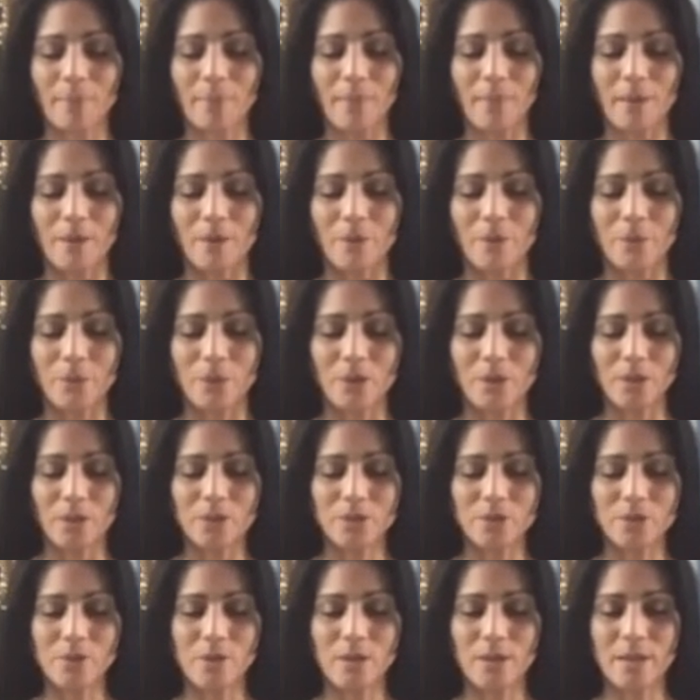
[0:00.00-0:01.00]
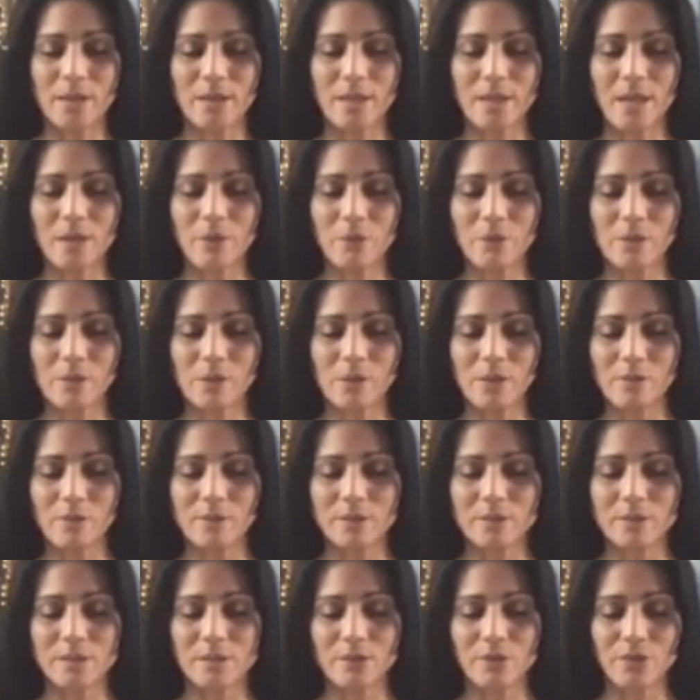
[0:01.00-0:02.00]
And we're going to do that again with a
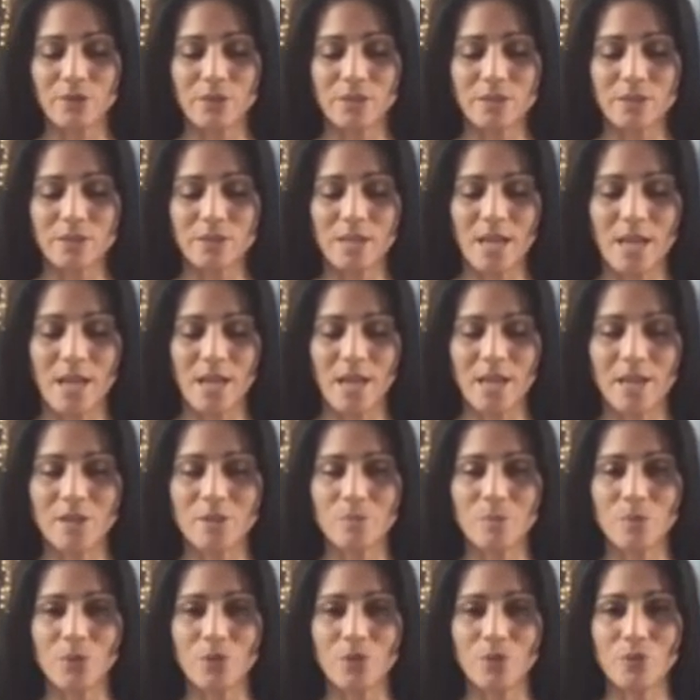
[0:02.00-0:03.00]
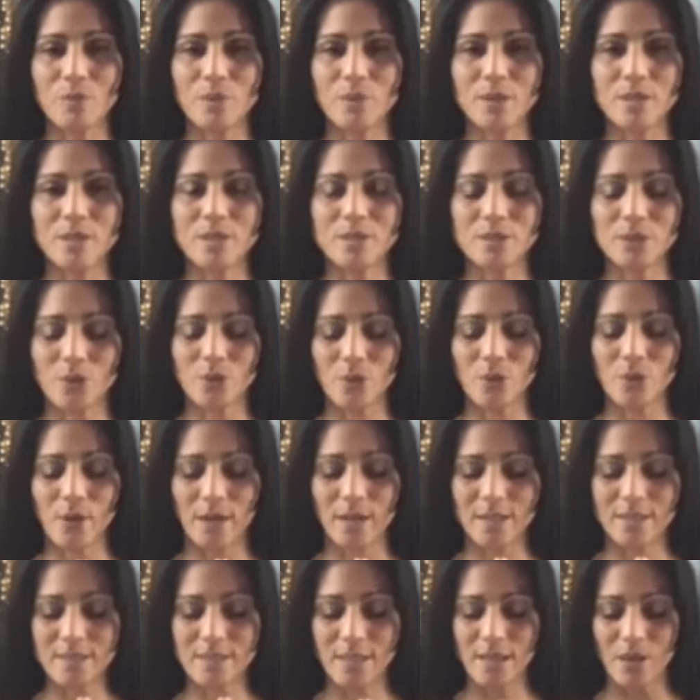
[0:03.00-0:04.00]
little different hand movement. So
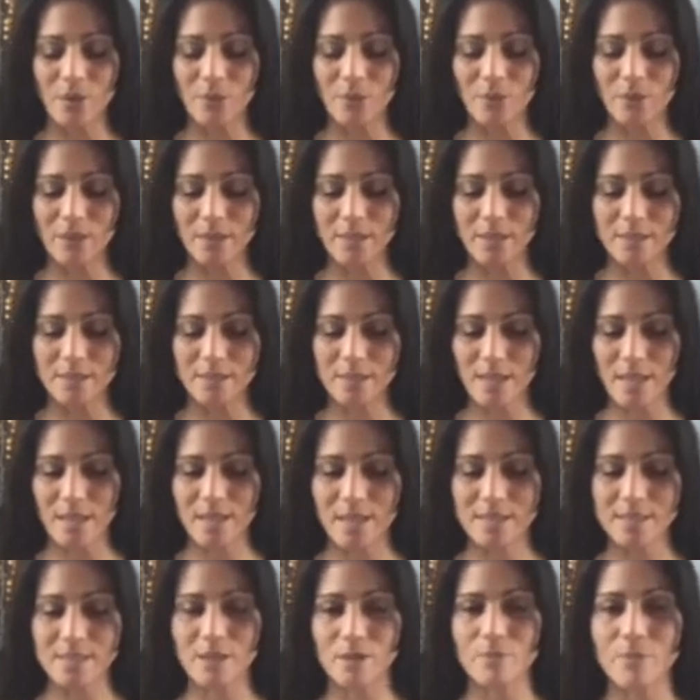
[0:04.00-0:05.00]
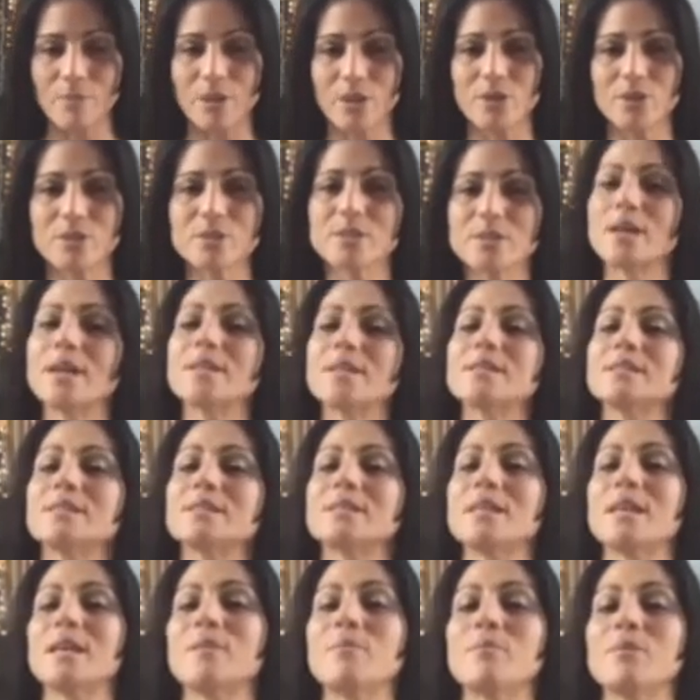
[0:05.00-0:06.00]
exhale, release the hands down by your sides.
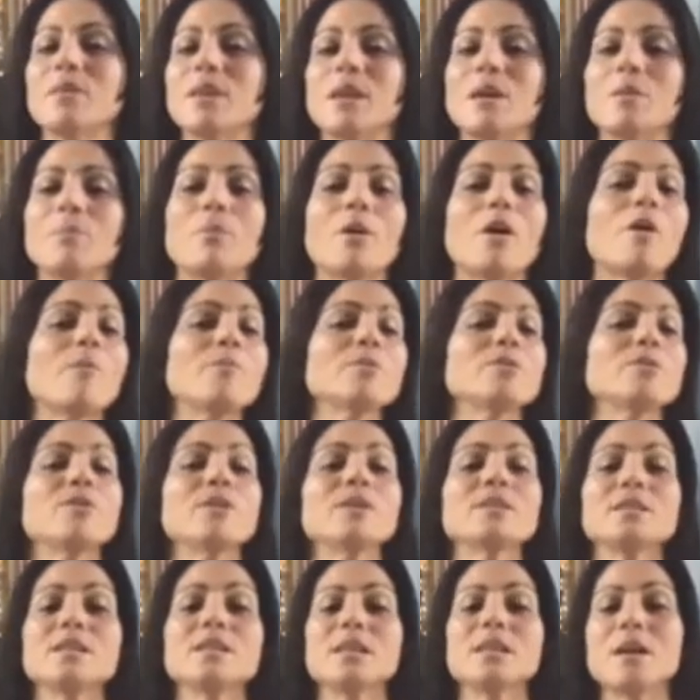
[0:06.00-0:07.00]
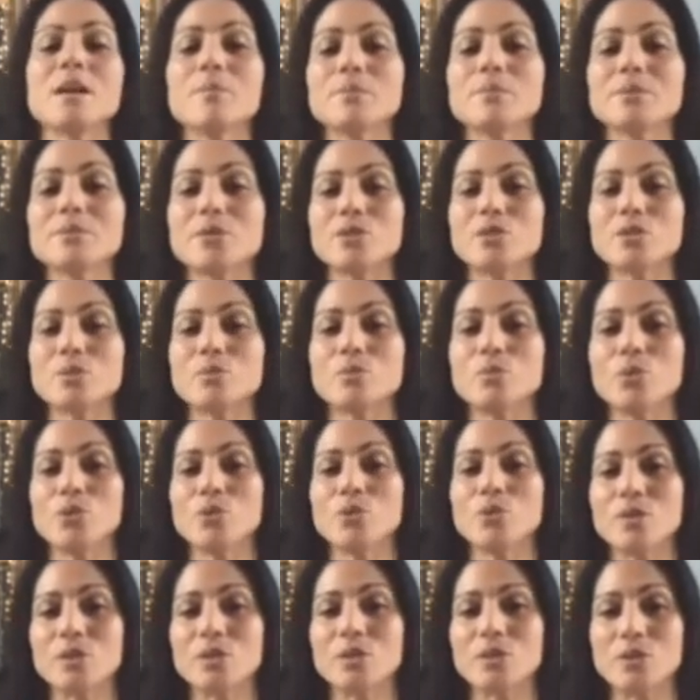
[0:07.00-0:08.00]
Same thing, palms facing up, start to
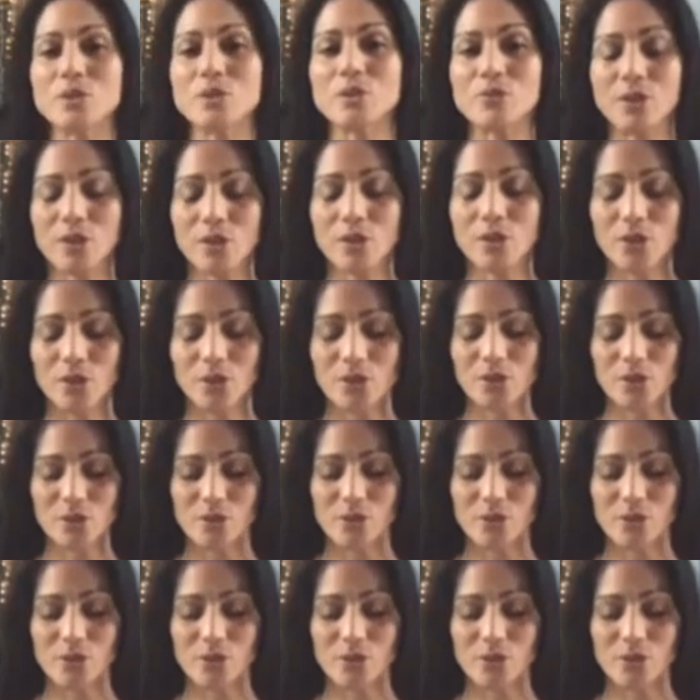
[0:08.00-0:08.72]
move into the fingers.